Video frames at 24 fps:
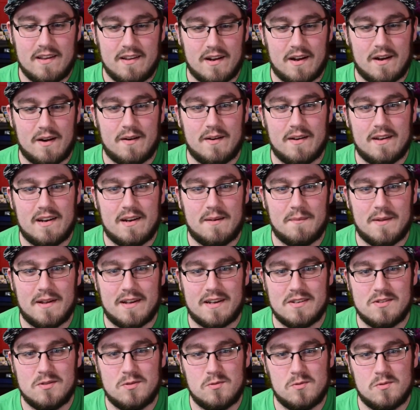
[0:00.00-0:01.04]
I'm
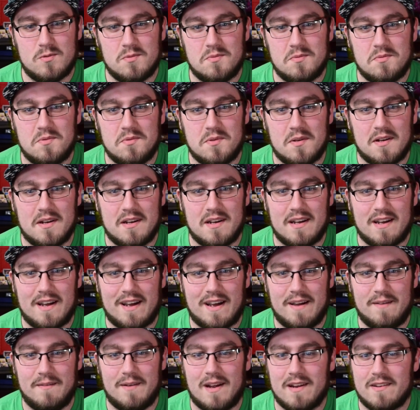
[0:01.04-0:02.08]
like, ooh,
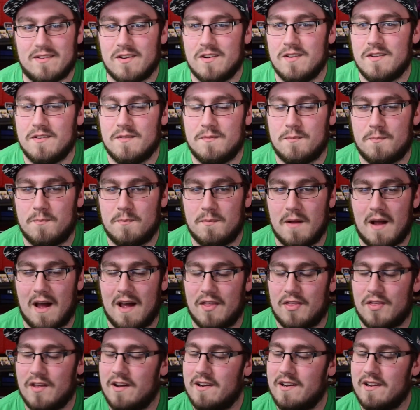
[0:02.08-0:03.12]
I'm not sure. I
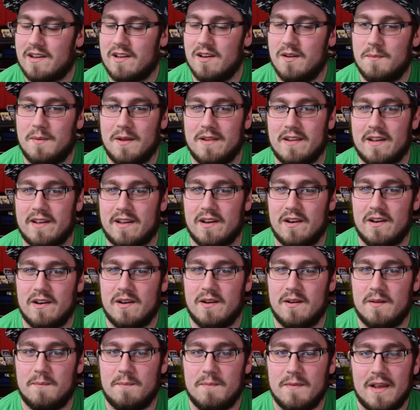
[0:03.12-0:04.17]
thought it could have been a
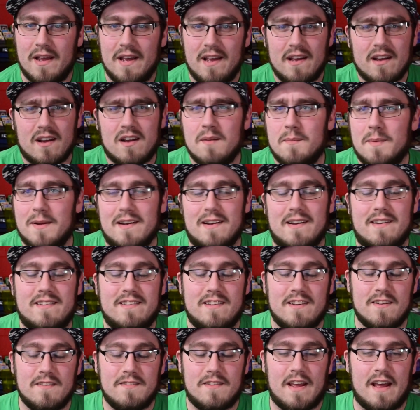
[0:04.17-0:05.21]

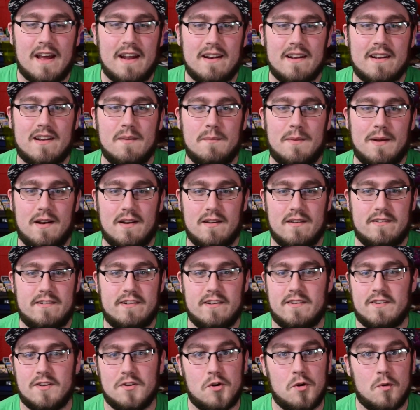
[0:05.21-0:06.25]
Sylveon, it could have been
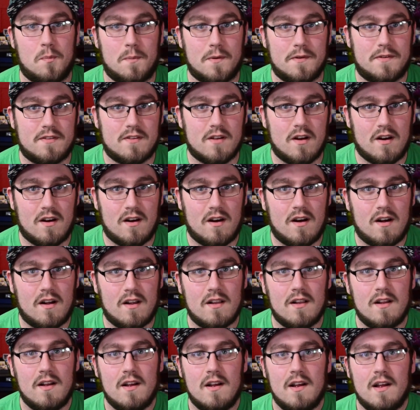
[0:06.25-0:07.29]
just a Hoopa
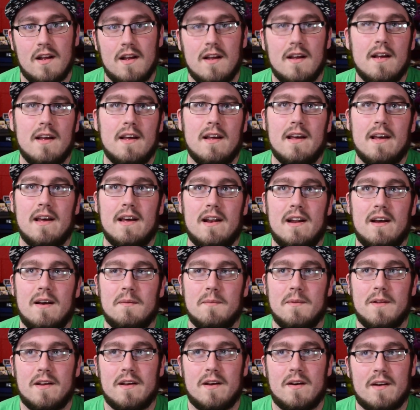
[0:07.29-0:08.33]
stall. And I'm
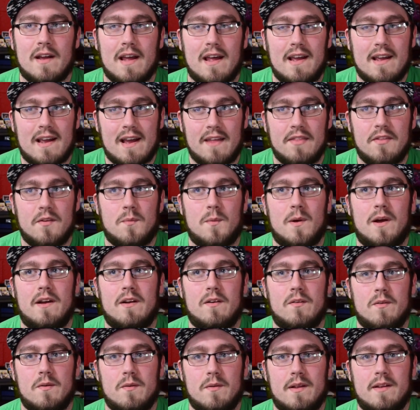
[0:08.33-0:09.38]
like, okay, I got the
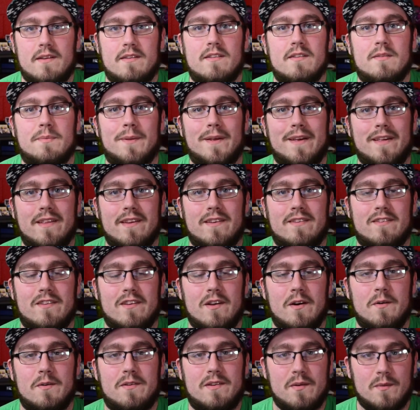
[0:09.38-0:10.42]
Oranguru, let's just play this
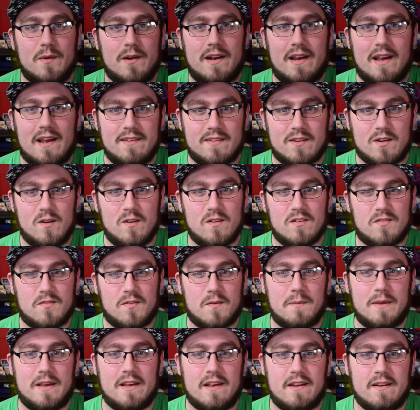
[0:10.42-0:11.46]
slow, see what he has going for
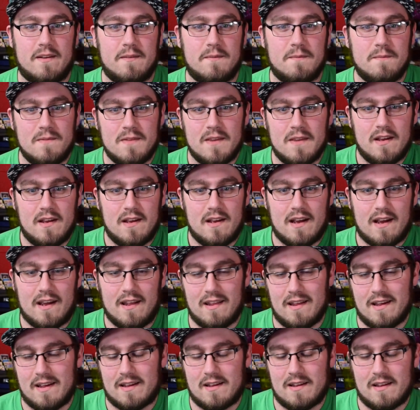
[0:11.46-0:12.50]
me. And
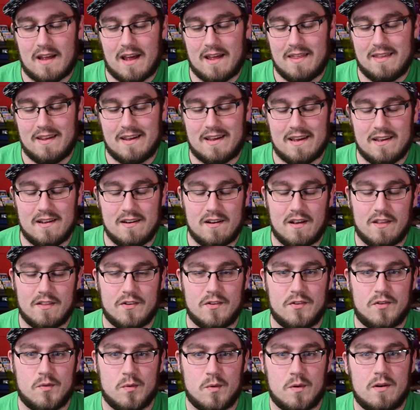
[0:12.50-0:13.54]
I think get another
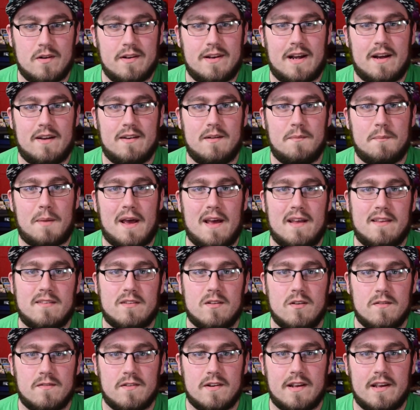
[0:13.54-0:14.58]
Zoro down and pass it
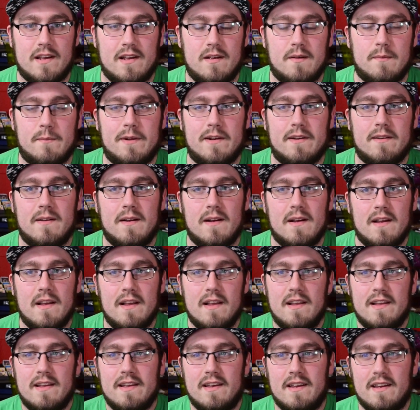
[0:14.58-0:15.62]
over to him, and
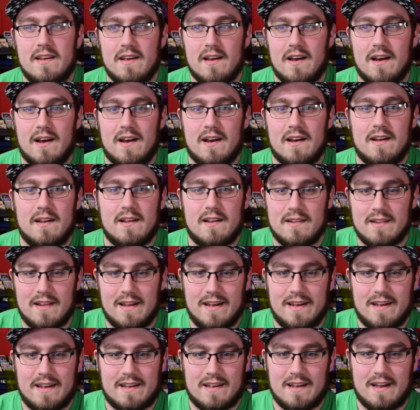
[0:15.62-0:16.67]
he
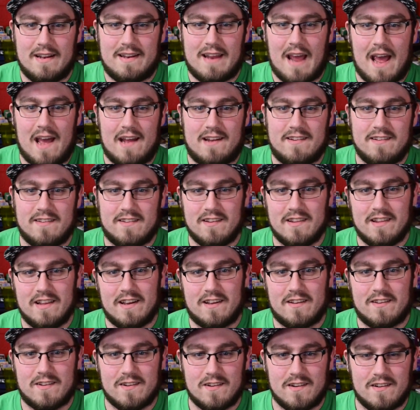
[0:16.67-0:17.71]
attaches
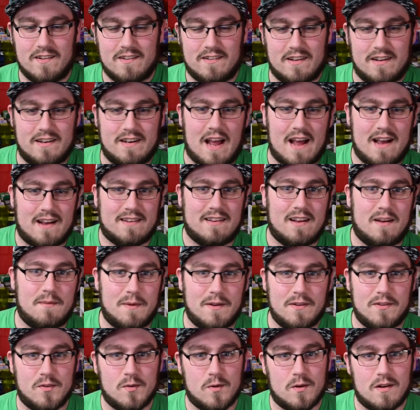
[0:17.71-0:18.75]
elixirs and knocks out my
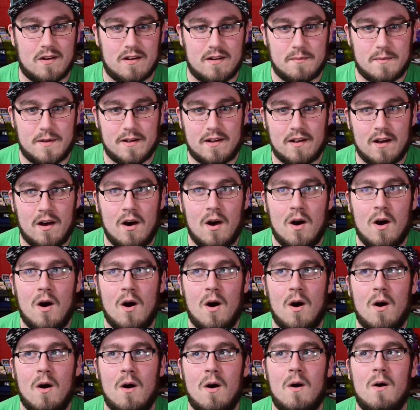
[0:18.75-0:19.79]
Zoro. And I'm like,
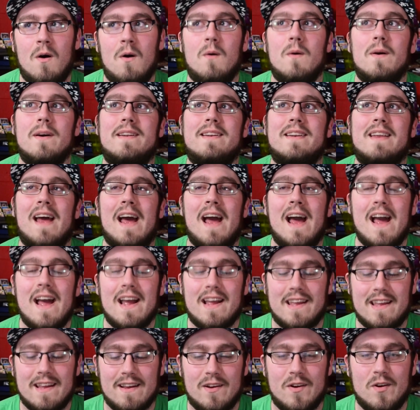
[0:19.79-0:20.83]
oh,
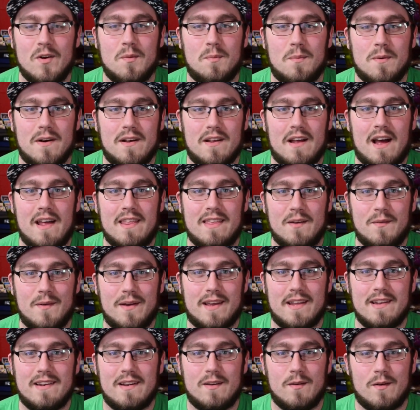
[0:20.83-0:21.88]
attacking Hoopa, I think we
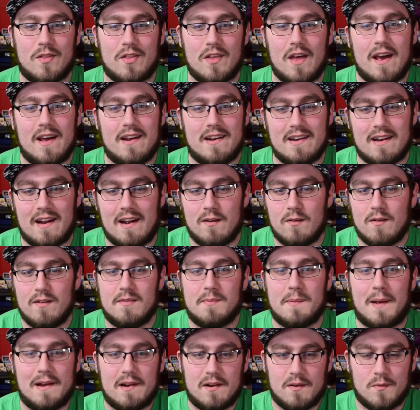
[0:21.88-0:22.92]
can deal with that. And I
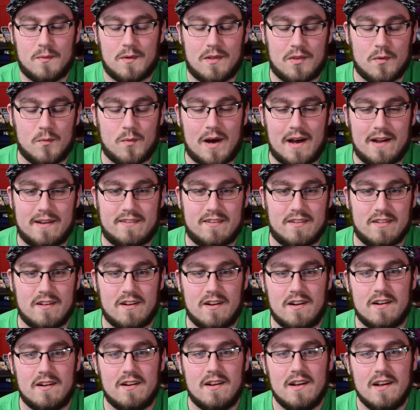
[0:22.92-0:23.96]
responded with a watch and
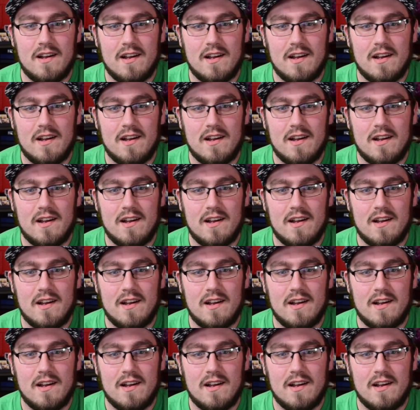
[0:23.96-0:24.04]
learn.